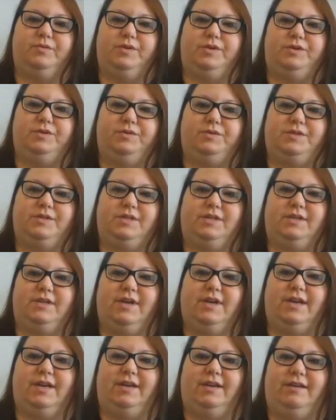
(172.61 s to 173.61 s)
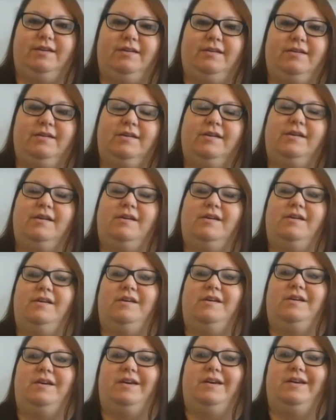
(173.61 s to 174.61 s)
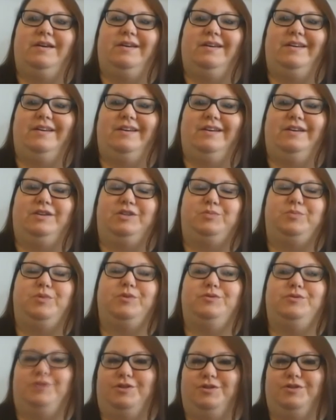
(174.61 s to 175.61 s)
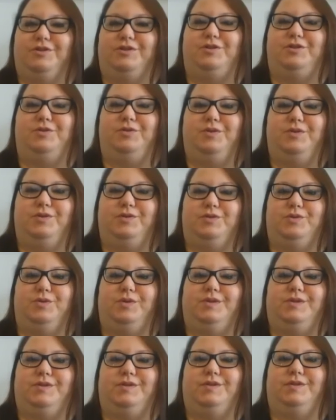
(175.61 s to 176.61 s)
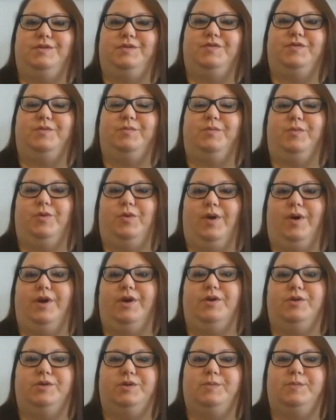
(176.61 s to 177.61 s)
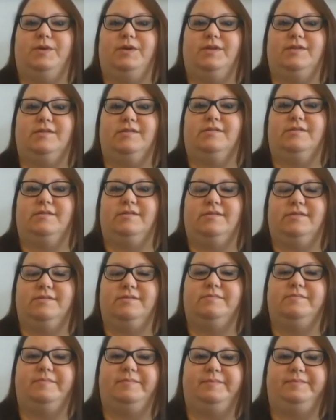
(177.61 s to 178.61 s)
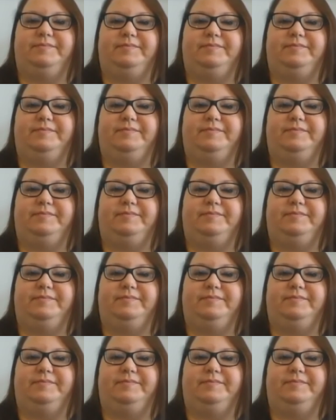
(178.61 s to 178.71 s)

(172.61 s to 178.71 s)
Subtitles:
reducing any exposure to those noises from quieter spaces.